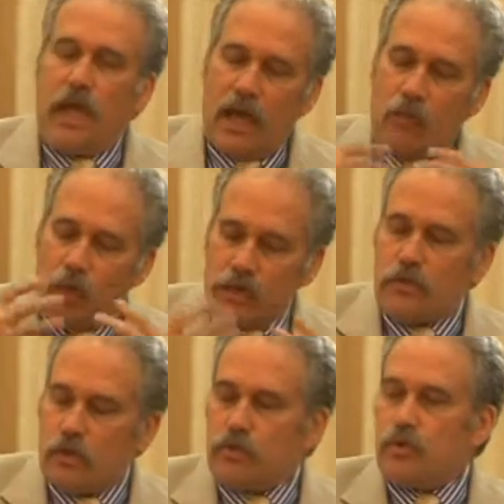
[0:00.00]
And once
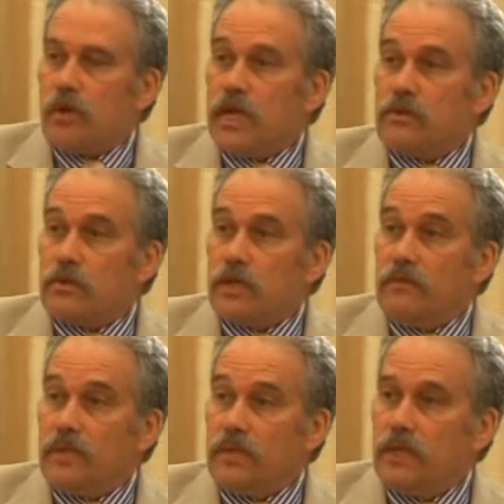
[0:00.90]
those grants are
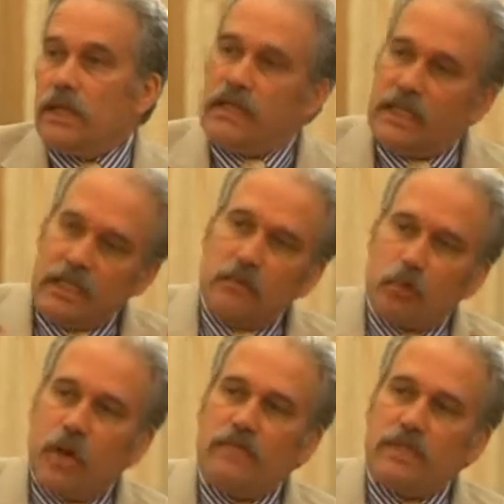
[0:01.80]
given, then the
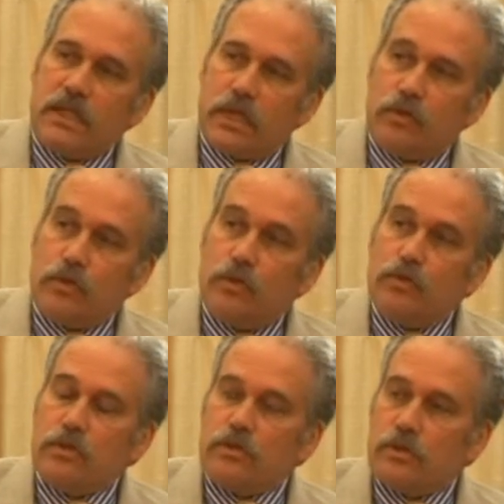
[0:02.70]
private sector
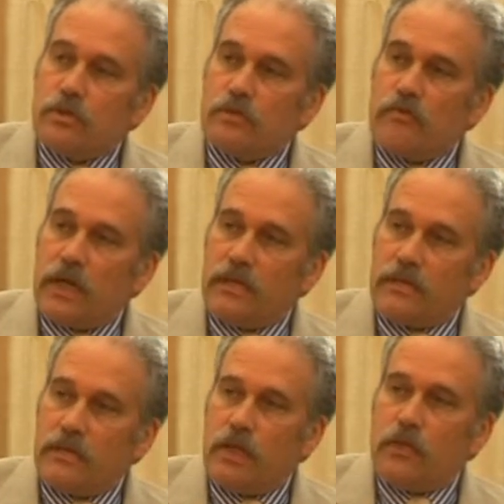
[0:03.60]
uses those
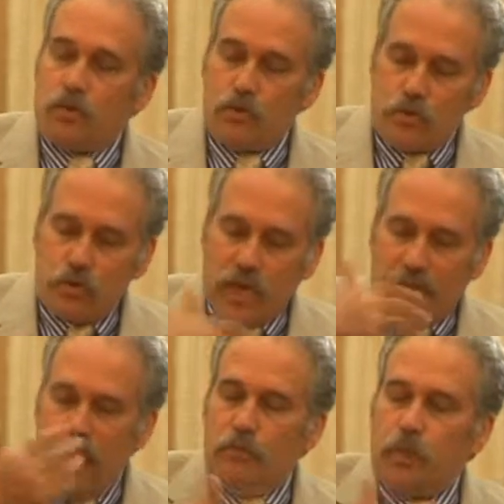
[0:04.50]
funds to
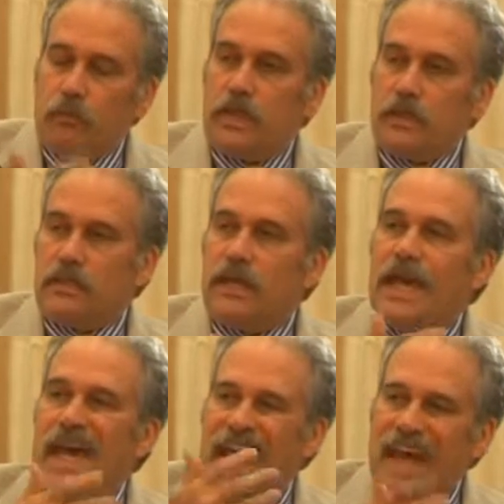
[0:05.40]
implement
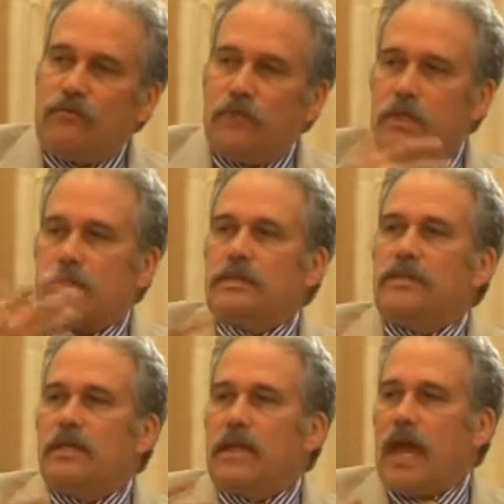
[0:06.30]

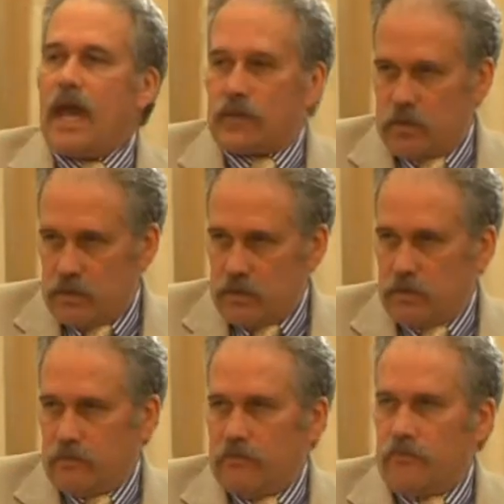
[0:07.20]
advocacy
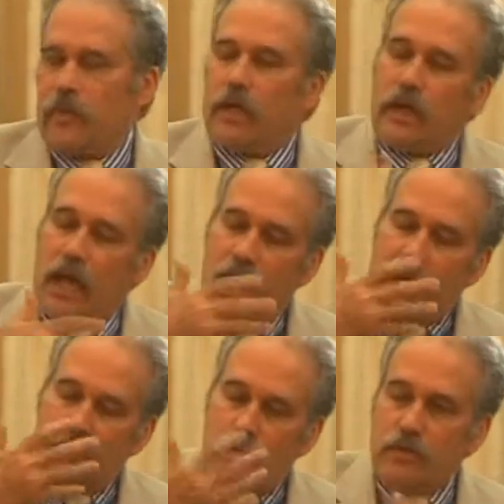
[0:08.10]
actions.
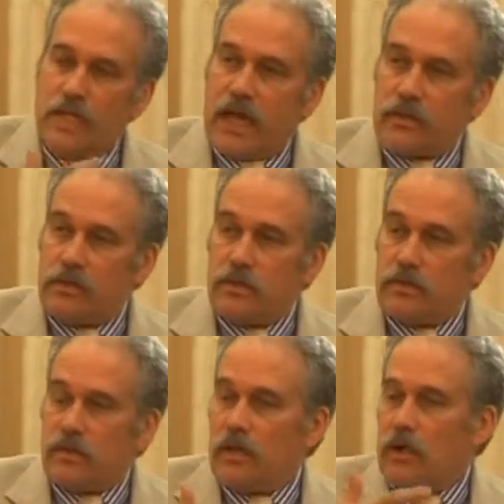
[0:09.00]
And those
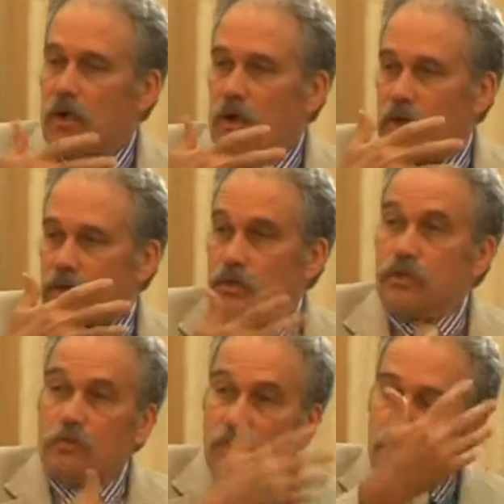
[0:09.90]
actions are
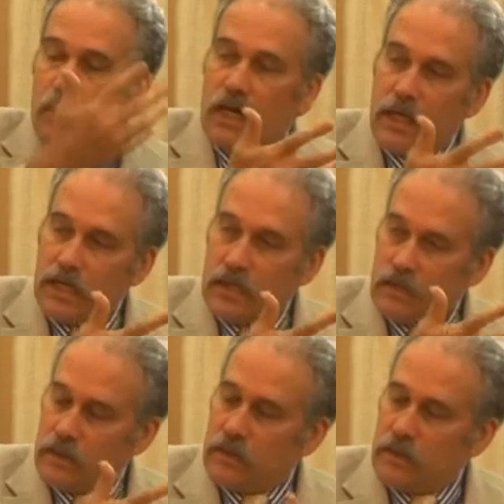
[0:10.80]
determined by
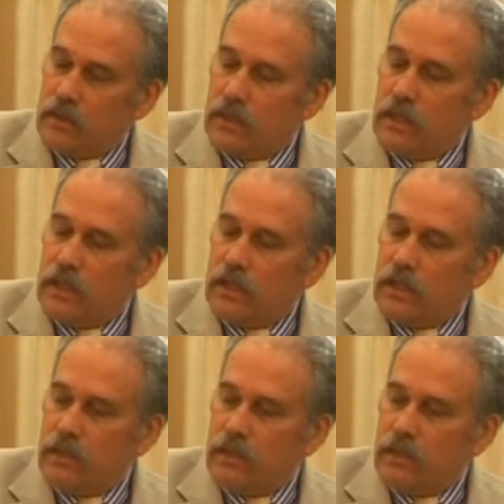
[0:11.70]
the